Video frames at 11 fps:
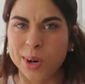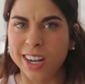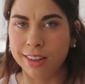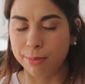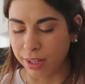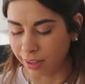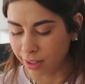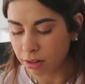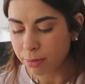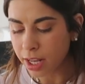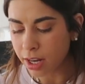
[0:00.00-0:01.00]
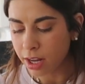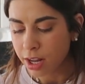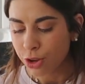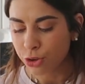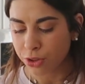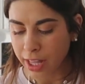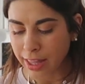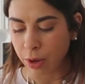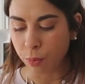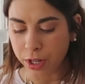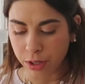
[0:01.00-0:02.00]
break them a little bit so that they
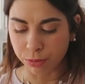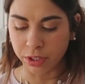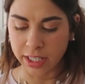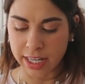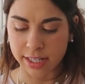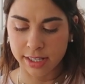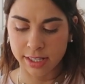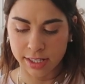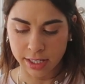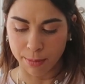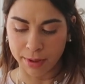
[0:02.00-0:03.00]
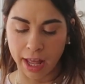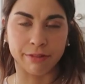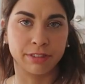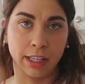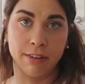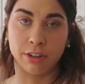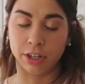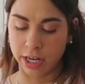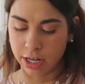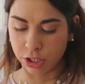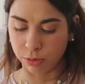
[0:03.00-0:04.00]
will release some of that flavor
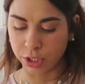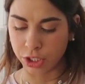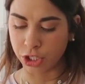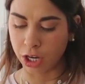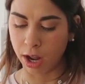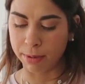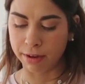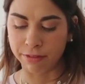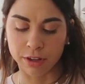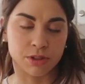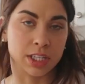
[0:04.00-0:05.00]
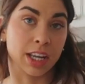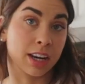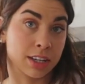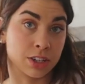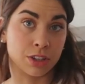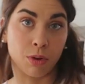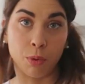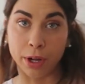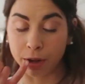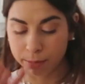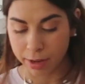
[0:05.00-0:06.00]
and do a good job infusing it into the oil.